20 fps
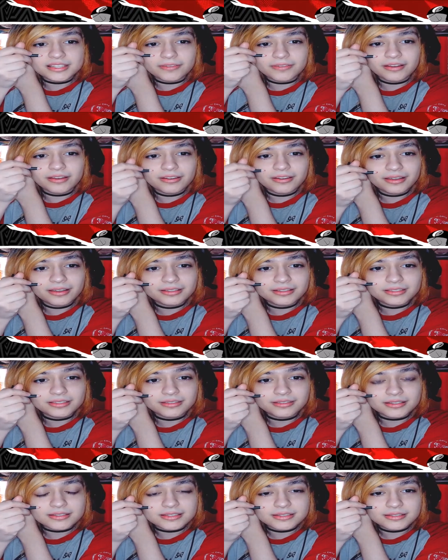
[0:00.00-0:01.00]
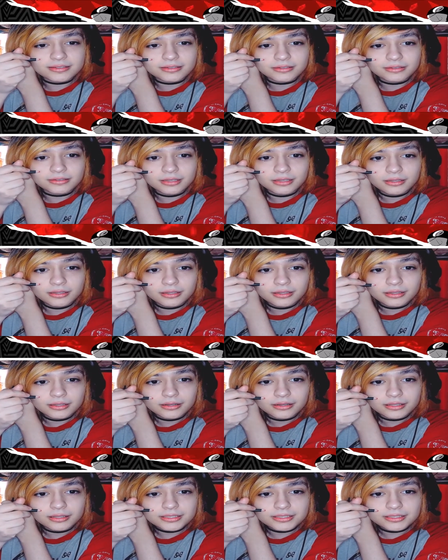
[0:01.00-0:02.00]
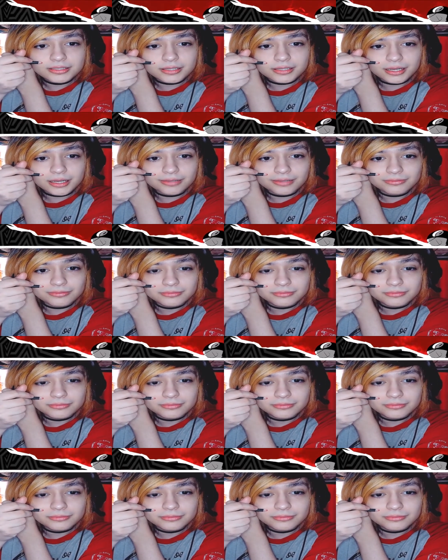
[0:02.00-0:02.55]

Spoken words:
I don't know how to do this, so... Let's just try it.